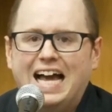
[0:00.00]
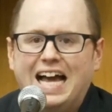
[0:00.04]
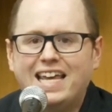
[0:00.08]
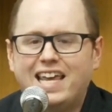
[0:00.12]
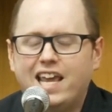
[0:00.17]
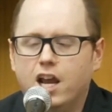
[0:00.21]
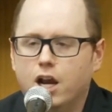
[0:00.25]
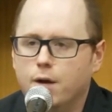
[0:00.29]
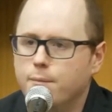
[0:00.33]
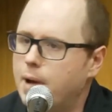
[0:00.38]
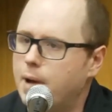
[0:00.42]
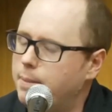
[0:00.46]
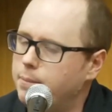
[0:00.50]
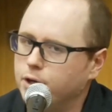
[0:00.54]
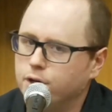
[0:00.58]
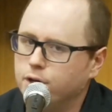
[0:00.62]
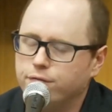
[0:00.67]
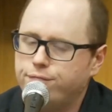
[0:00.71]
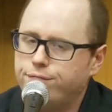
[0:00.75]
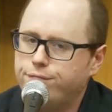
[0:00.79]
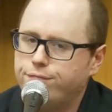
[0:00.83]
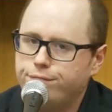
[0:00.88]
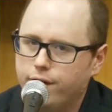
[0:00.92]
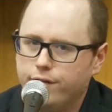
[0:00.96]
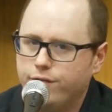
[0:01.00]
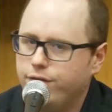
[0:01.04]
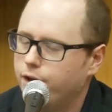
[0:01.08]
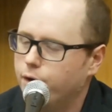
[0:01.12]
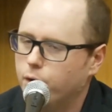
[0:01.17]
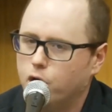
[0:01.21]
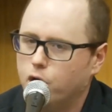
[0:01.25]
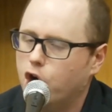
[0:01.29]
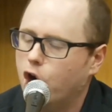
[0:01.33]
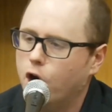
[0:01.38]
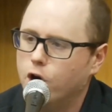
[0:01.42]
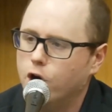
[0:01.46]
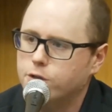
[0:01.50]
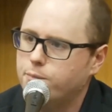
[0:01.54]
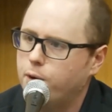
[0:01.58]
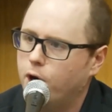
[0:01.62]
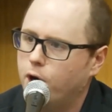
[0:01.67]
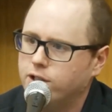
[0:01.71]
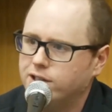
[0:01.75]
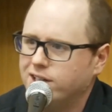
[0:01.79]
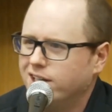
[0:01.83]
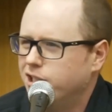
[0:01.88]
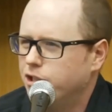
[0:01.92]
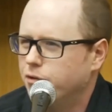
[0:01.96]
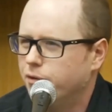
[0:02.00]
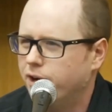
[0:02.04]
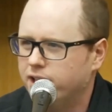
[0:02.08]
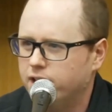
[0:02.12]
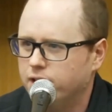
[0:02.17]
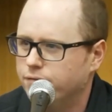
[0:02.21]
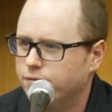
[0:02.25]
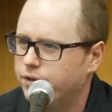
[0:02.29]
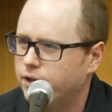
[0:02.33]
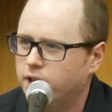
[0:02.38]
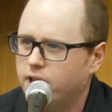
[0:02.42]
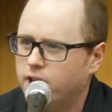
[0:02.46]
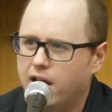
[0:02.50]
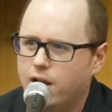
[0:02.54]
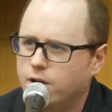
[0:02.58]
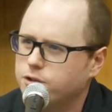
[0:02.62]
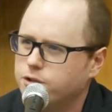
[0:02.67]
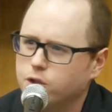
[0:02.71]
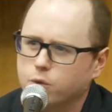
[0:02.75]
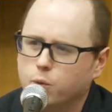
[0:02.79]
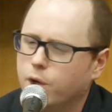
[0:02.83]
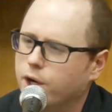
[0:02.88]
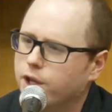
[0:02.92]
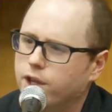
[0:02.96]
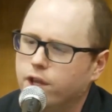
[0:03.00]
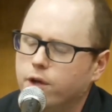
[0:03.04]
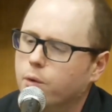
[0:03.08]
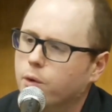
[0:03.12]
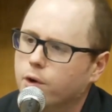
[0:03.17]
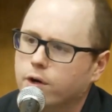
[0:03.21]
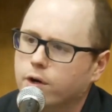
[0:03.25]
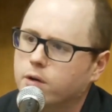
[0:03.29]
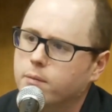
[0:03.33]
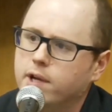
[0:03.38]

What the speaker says: I can't remember if there were cars parked like directly in front of the house or where they were.